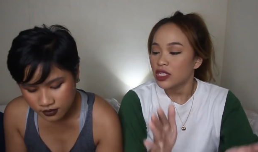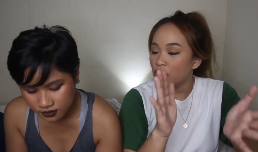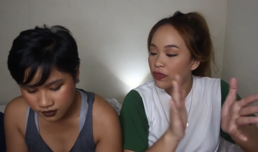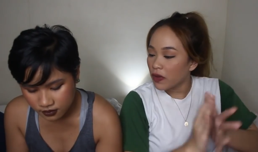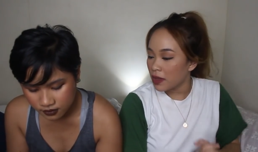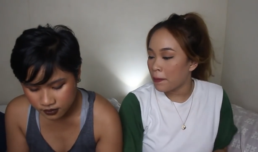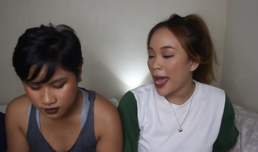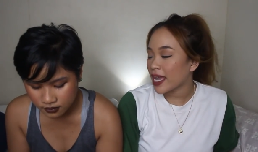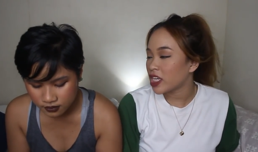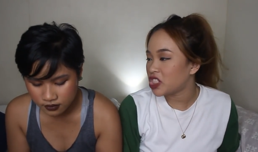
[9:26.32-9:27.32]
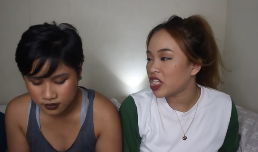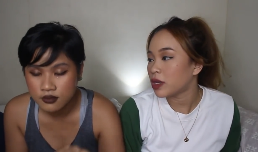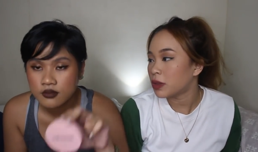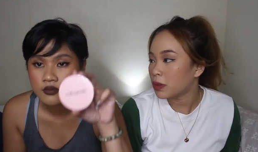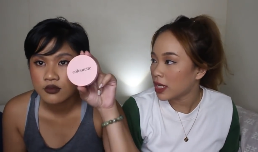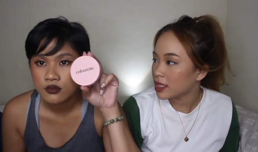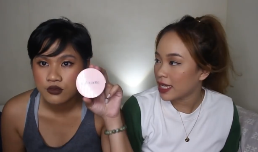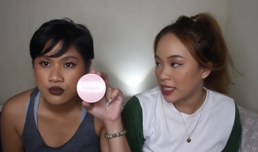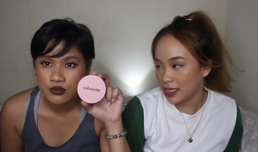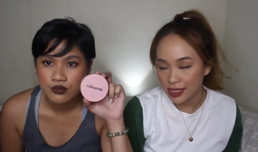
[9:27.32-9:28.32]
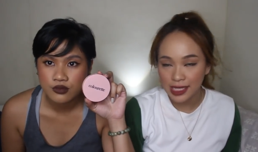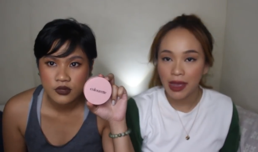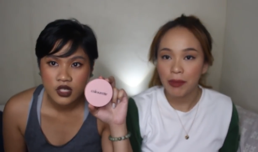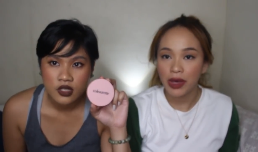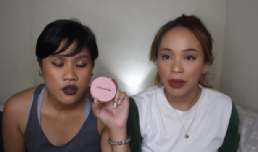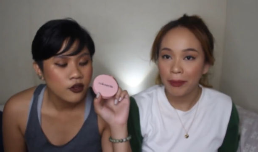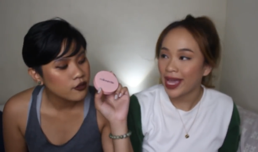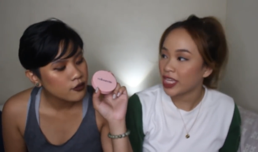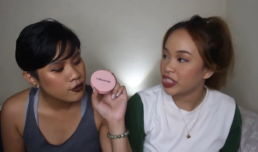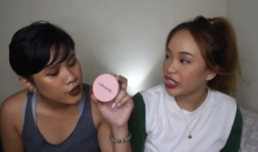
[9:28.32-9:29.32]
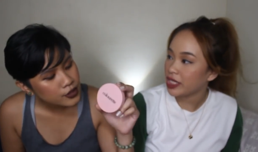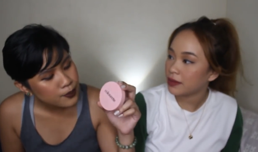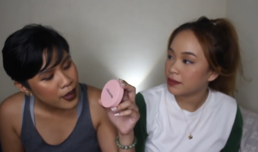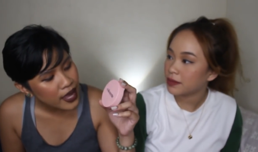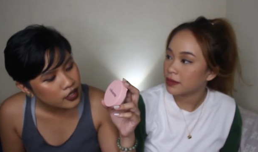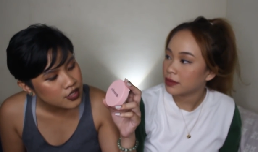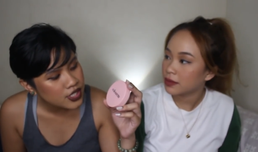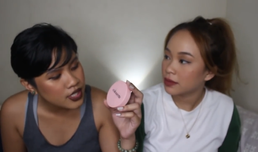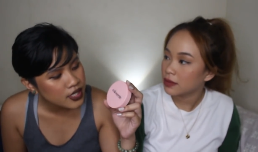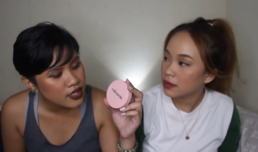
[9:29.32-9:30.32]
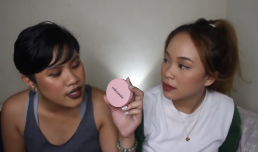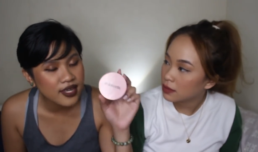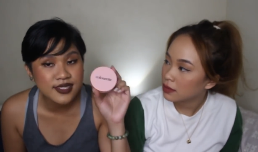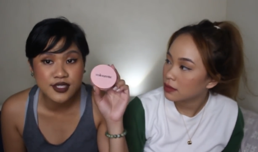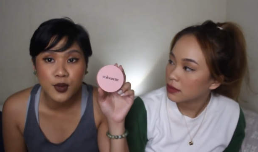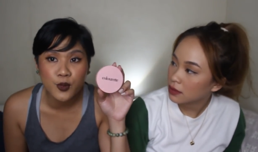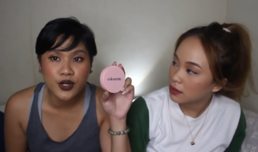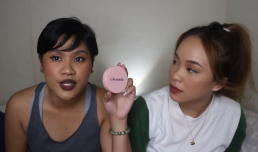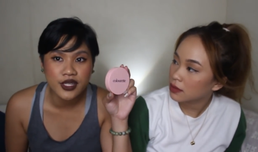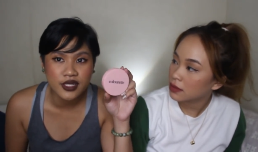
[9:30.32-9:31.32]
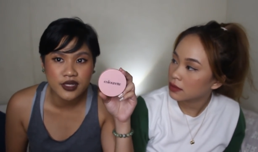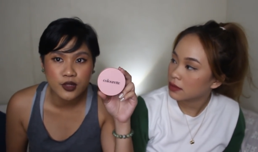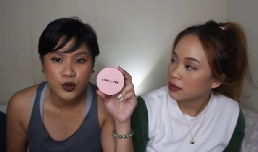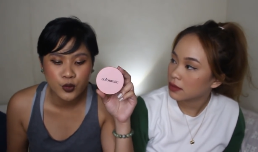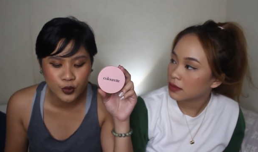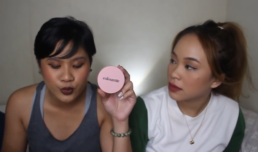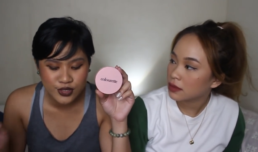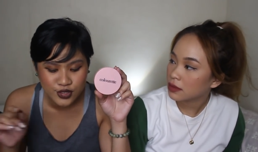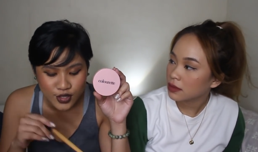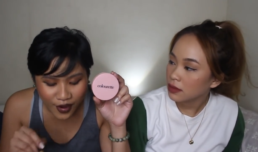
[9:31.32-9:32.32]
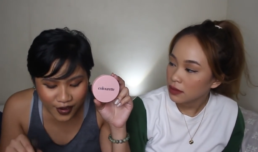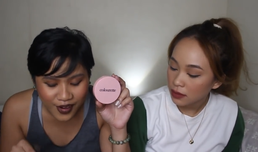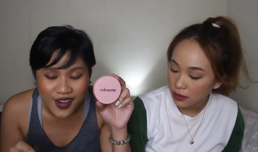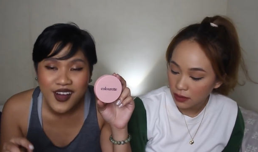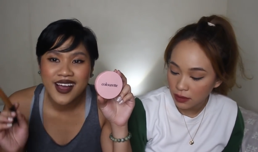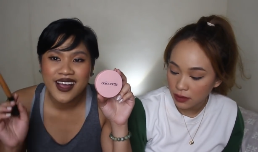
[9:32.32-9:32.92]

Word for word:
Speaker 1: So for the packaging, what can you say about the packaging?
Speaker 2: For the packaging, as someone who saw